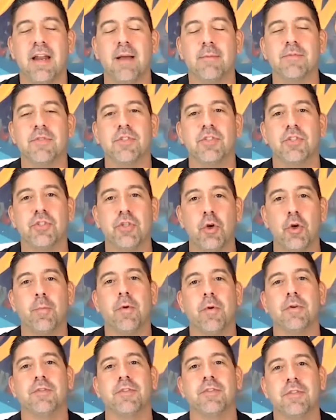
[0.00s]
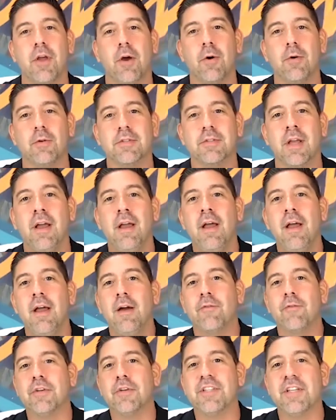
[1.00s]
and I'm super stoked
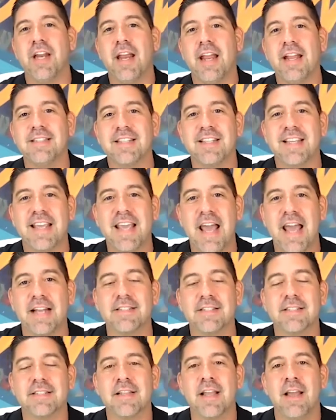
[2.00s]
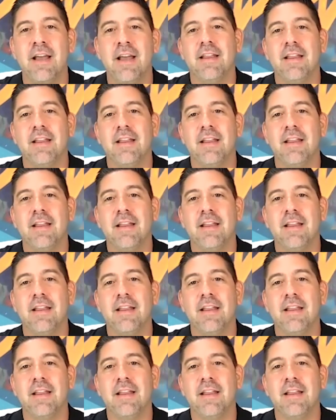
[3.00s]
for today's guest.